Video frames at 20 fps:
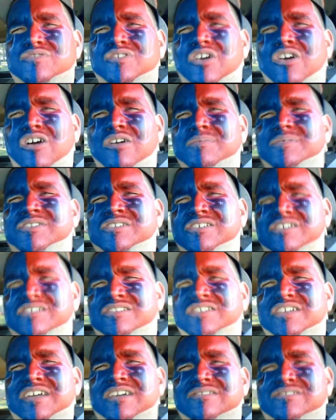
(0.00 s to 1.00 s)
was garbage
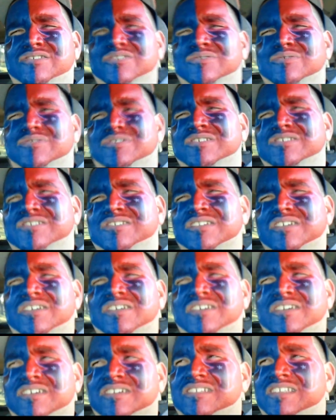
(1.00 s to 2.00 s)
touchdown too, because
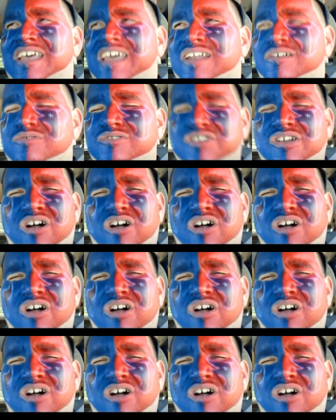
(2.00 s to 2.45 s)
Atlanta was